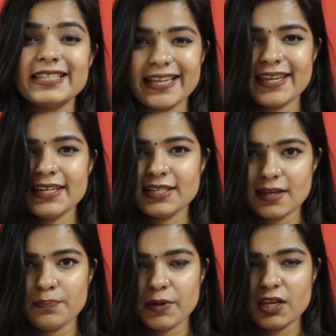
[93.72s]
second
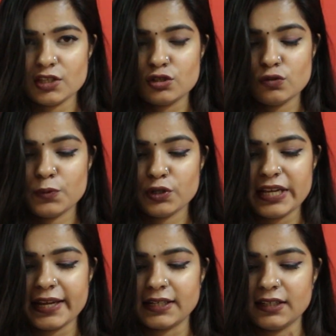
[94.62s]
tip is to
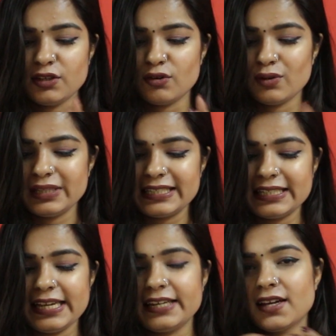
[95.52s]
protect
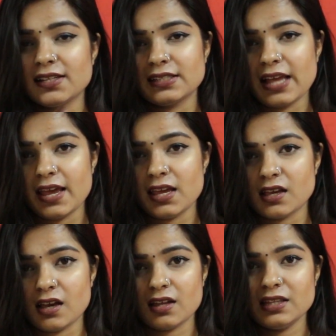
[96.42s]
little areas
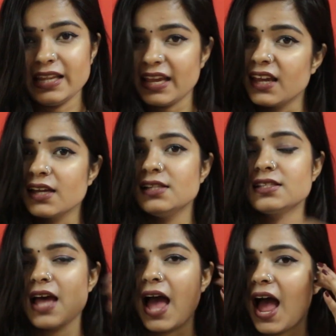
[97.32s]
like nails
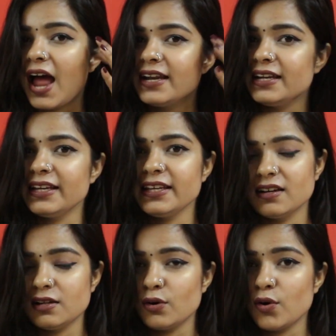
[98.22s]
and
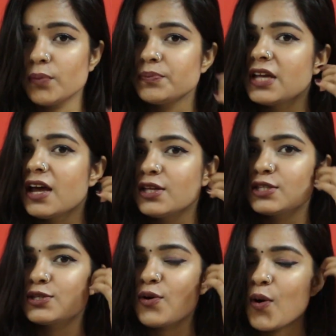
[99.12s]
earlobes.
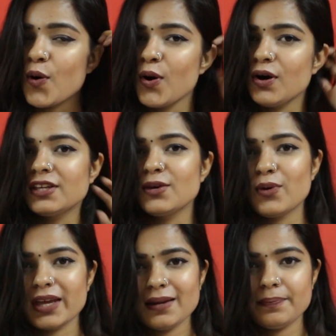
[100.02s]
So you
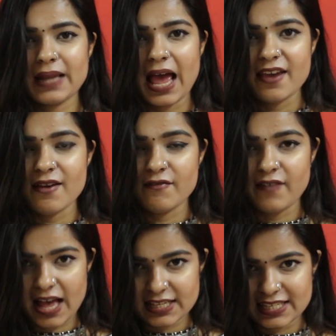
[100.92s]
can apply
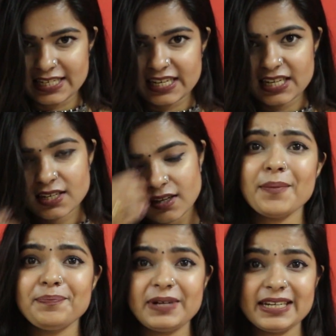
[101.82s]
Vaseline.
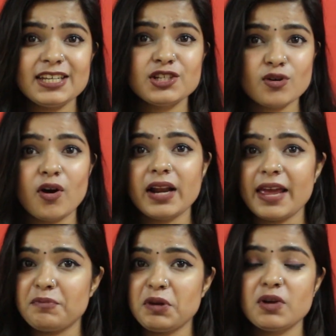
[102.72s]
I'm pretty sure
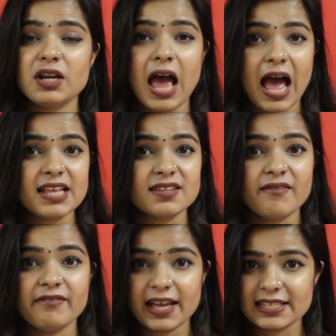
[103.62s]
everyone has
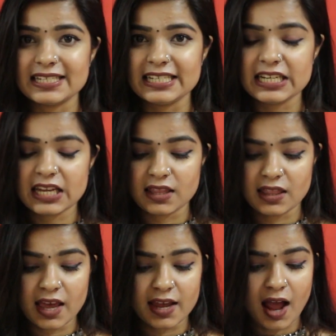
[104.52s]
Vaseline in
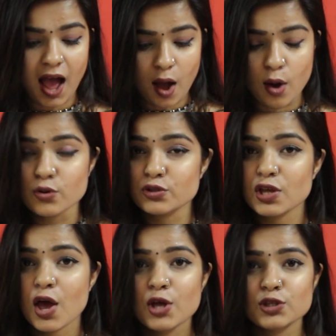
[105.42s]
their house.
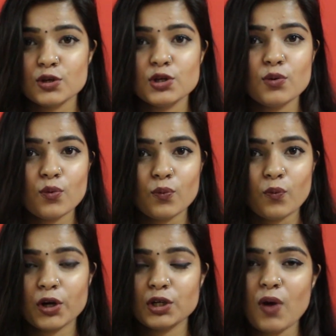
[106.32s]
So
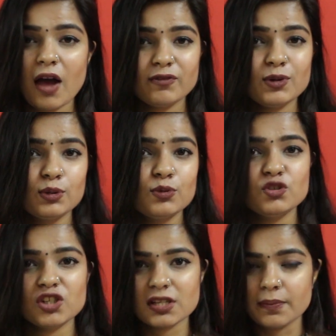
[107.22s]
what you have to do,
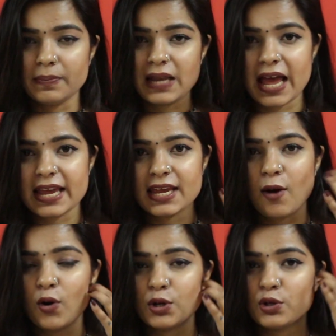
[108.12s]
just apply
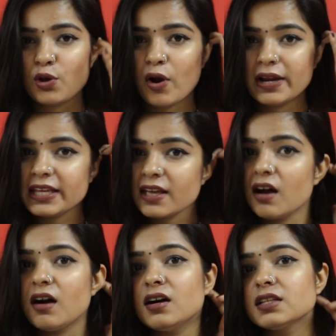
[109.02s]
onto your
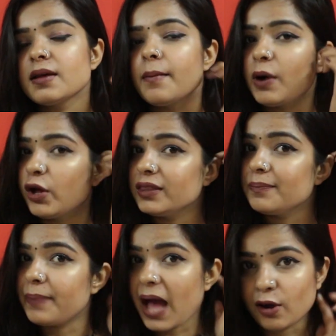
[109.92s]
ears,
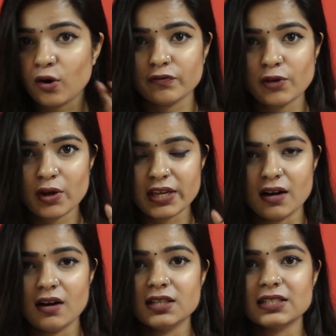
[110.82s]
on back of your
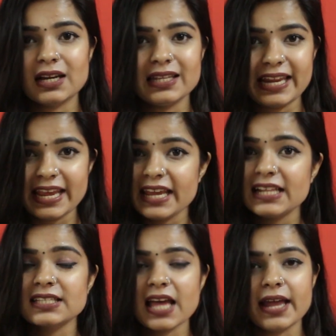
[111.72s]
ears,
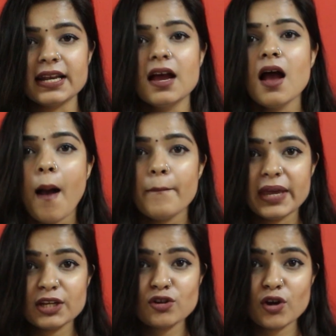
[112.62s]
nails, and
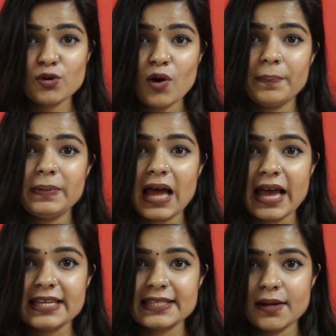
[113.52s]
make sure you
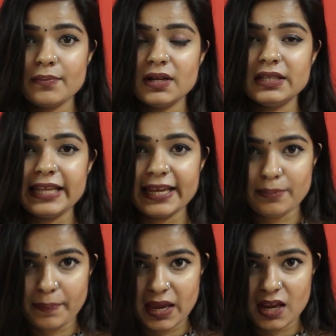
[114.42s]
apply some nail
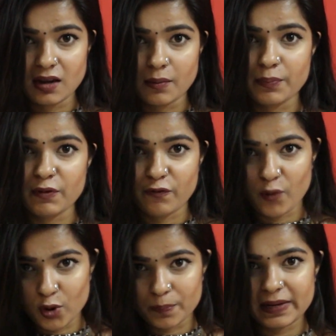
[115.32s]
paint
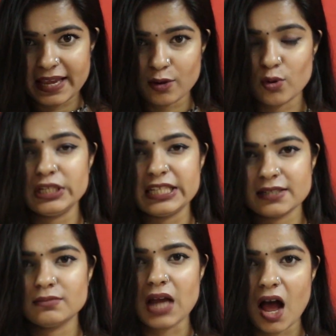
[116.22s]
before playing Holi,
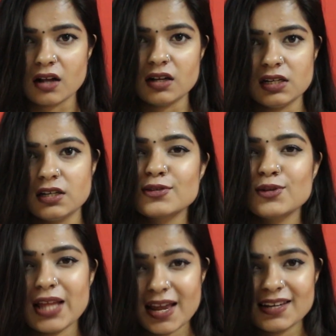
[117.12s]
some dark color,
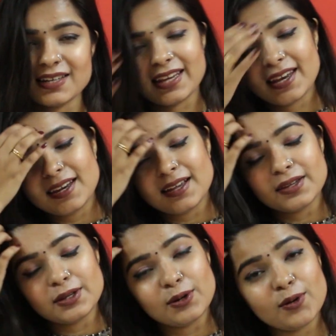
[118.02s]
so that it can
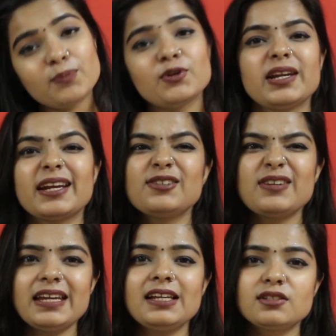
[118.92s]
protect your
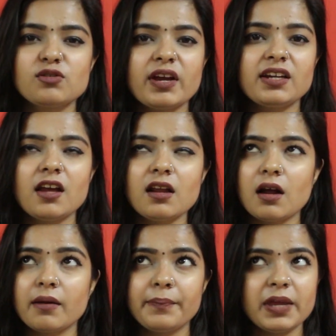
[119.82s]
nails to get
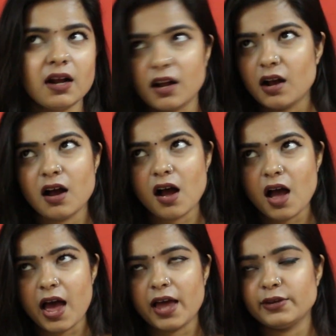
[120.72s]
rang biranga,
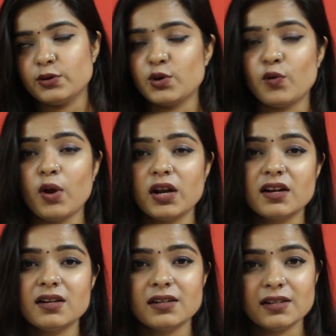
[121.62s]
and you don't wanna